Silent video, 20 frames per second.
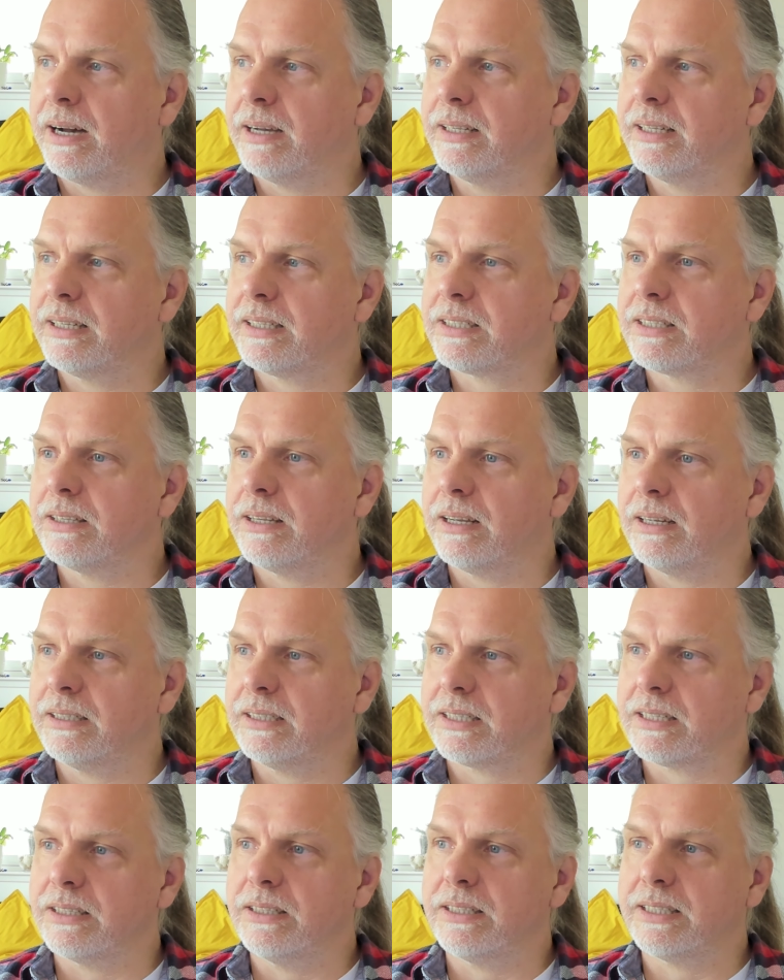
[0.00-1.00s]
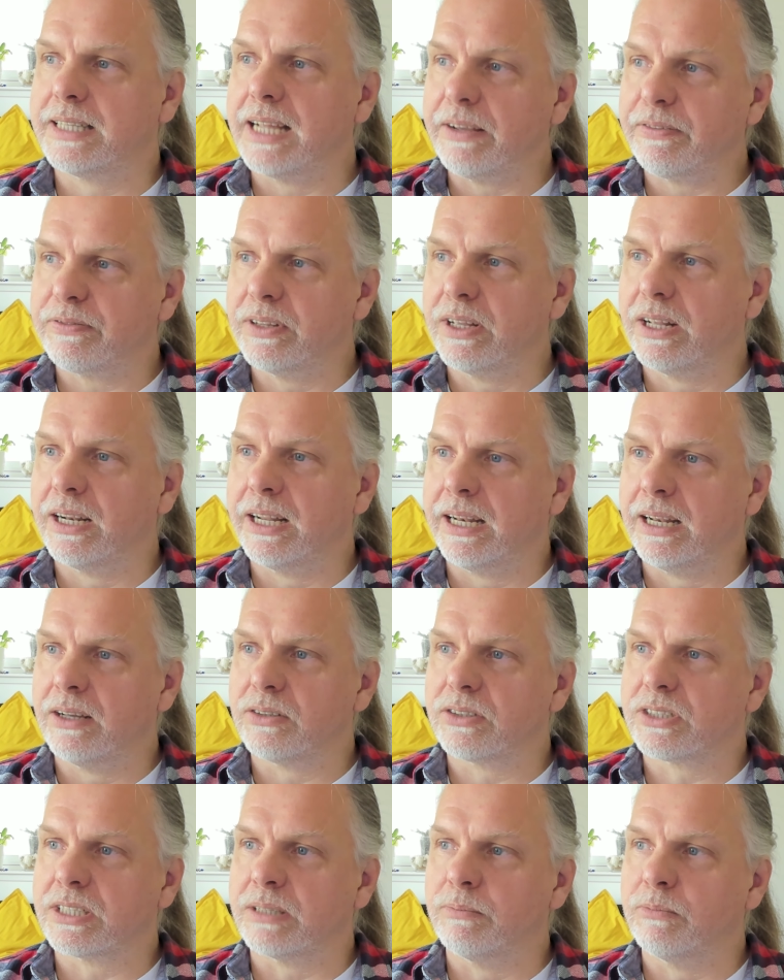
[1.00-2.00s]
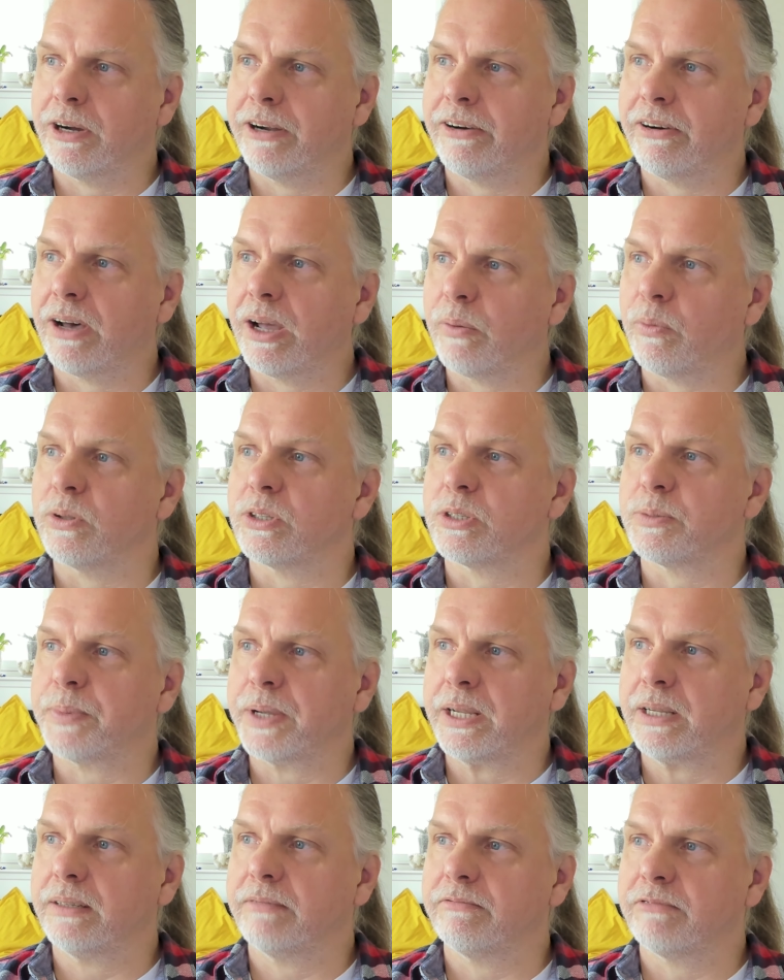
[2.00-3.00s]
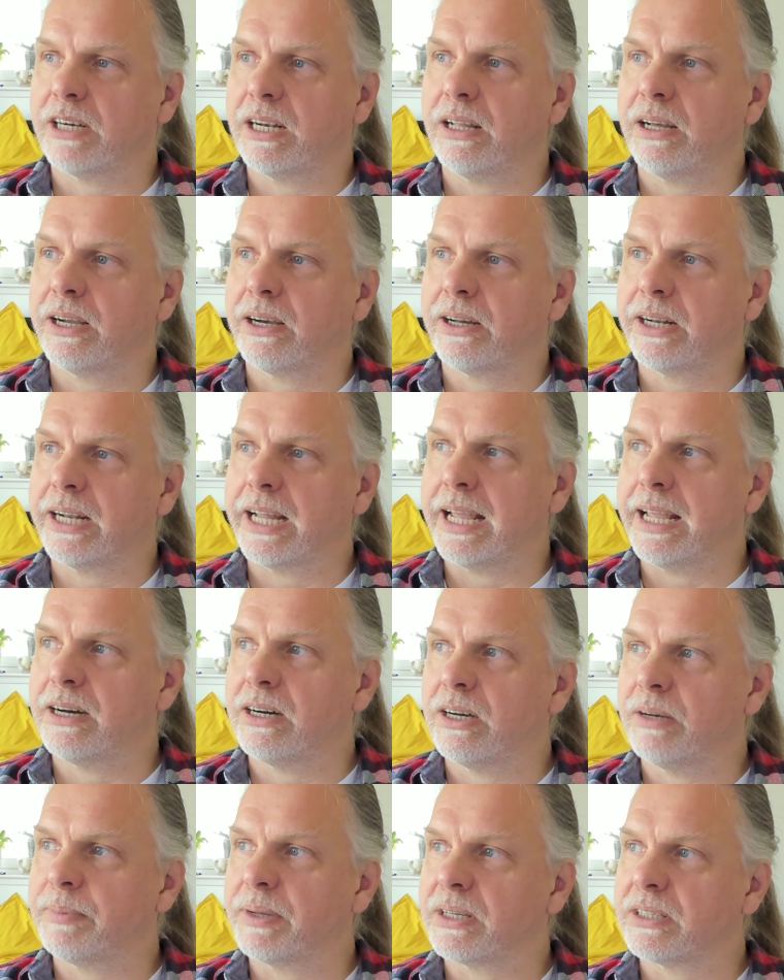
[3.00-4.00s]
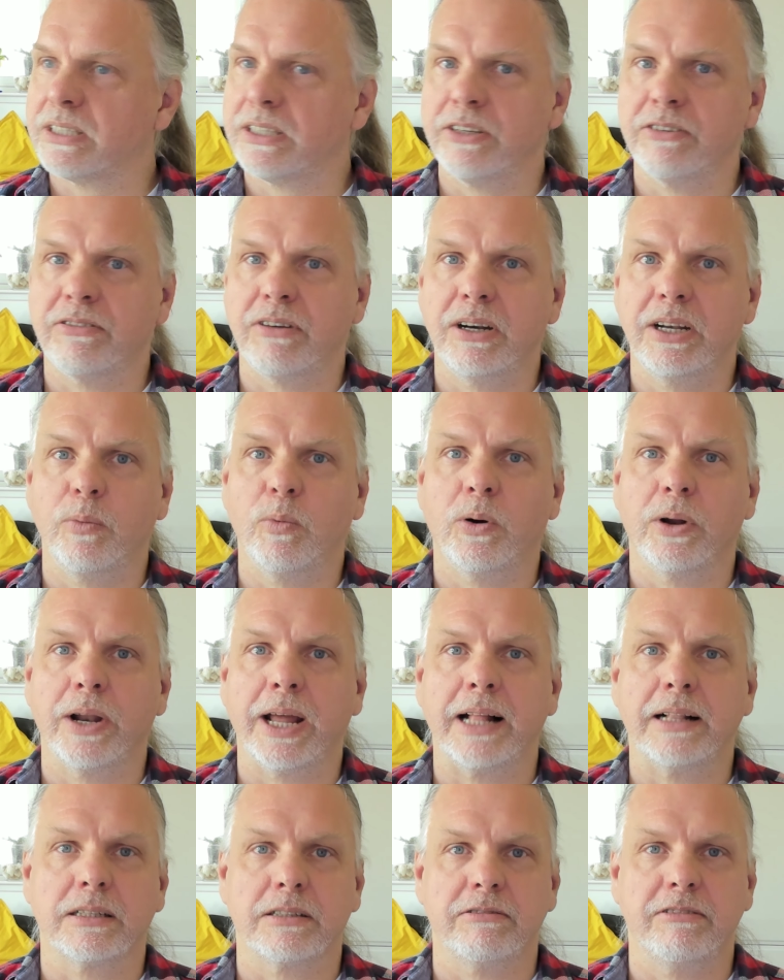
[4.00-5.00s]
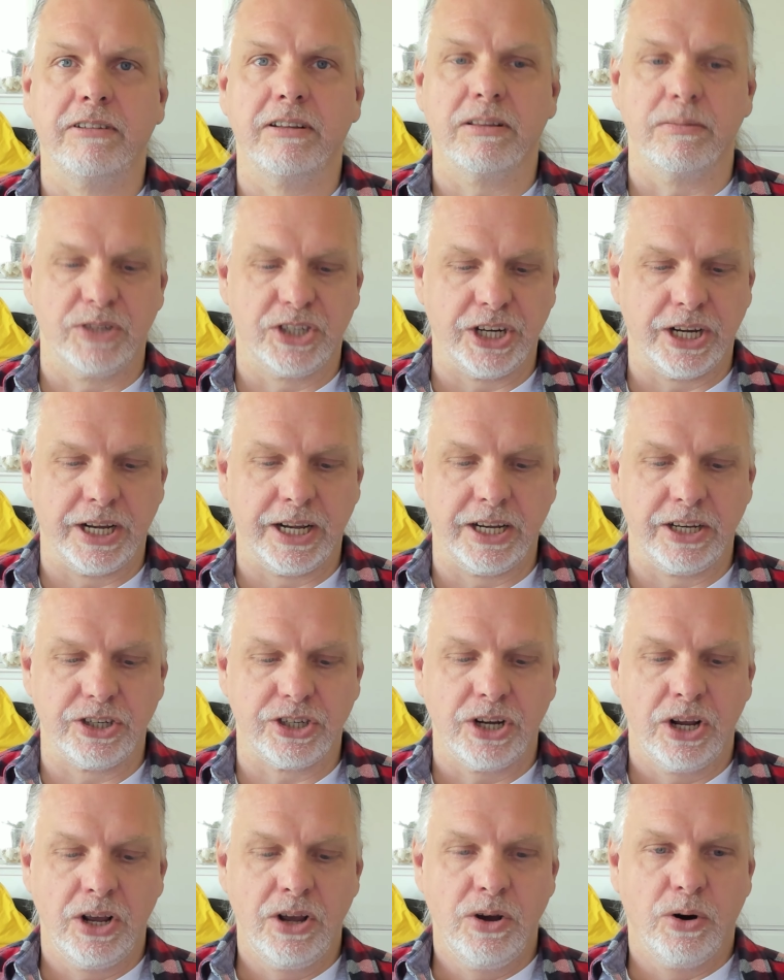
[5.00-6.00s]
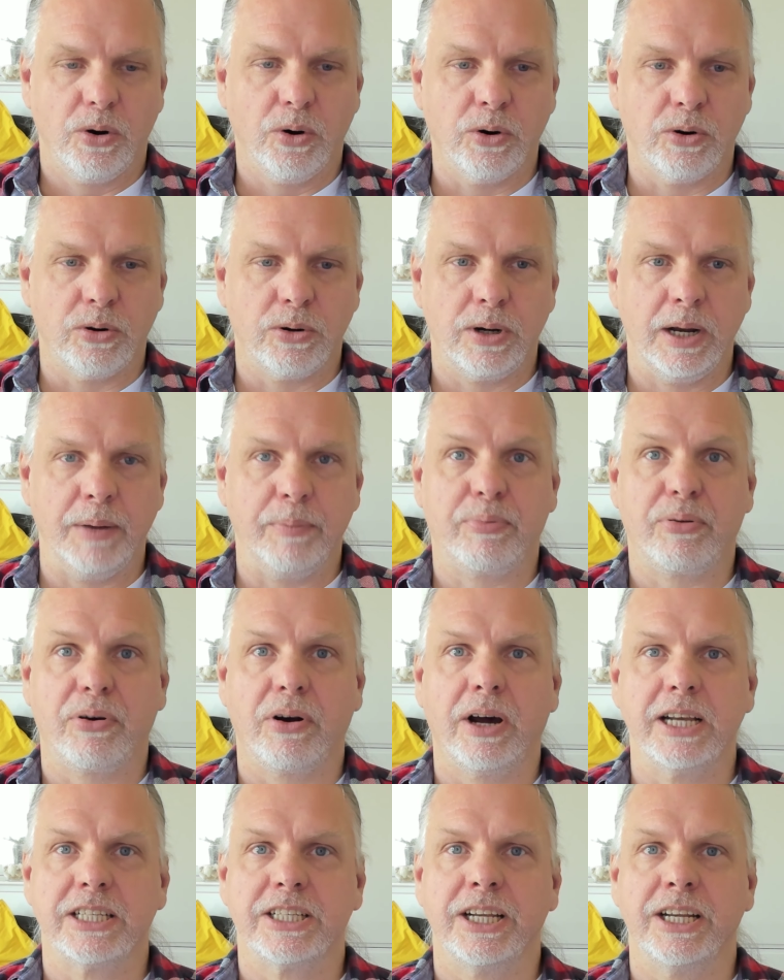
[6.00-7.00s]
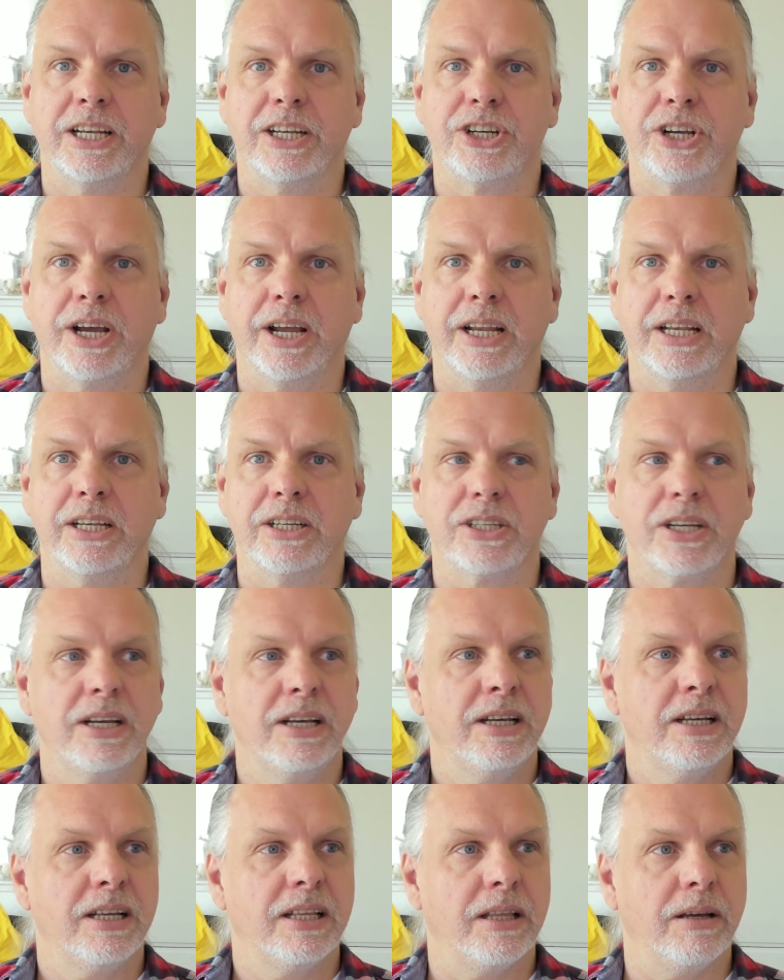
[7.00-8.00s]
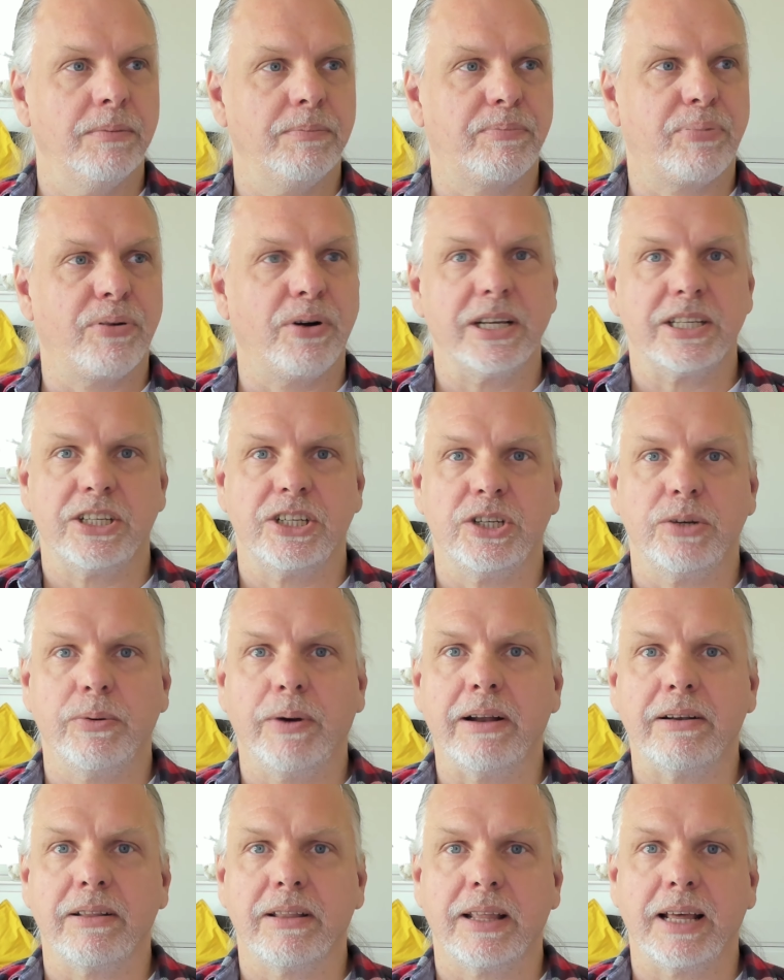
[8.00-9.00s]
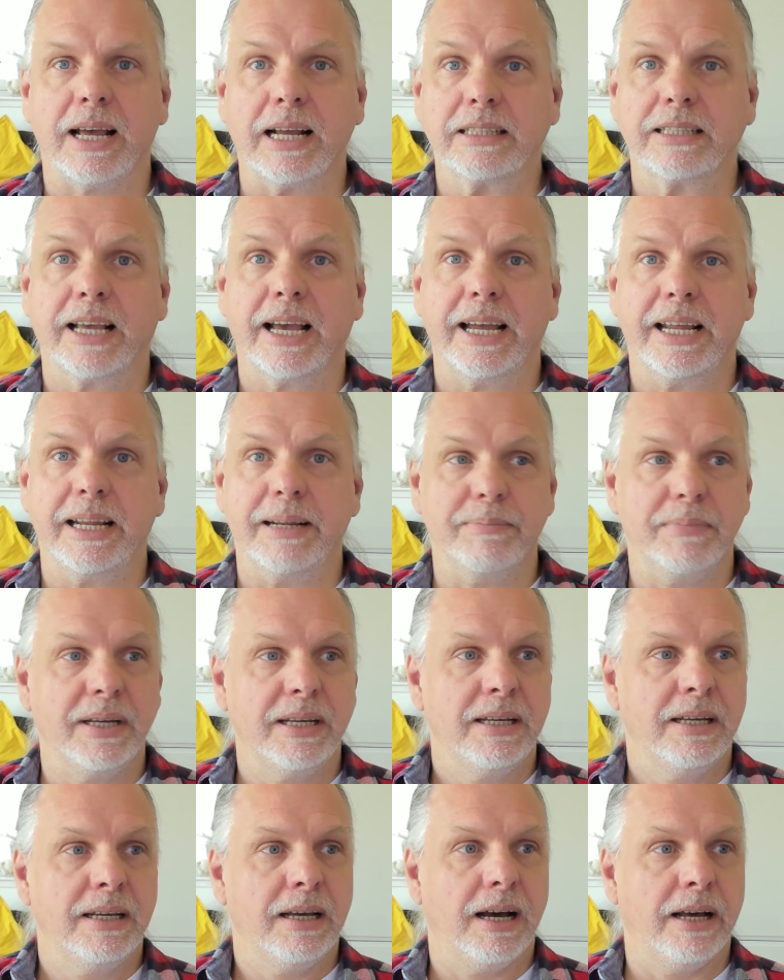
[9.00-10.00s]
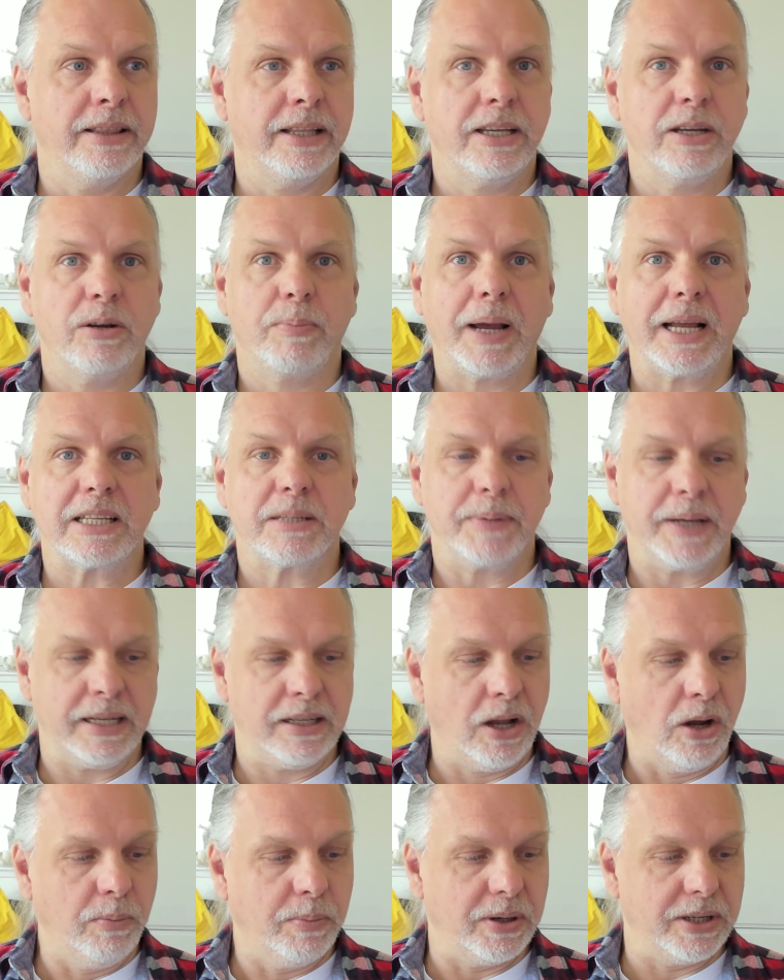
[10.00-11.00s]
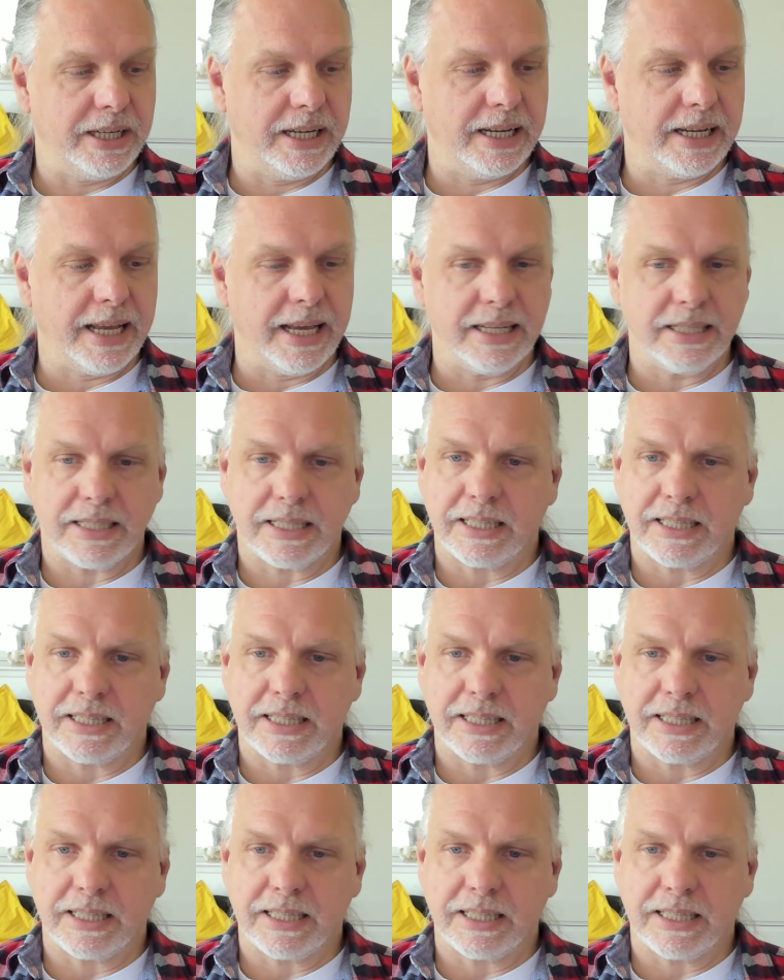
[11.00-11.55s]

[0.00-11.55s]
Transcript: It's definitely not somewhere I want to be, relying on AI, because you're only one algorithm change or a pricing change that prices you out of that game, and then you're back to being nobody again.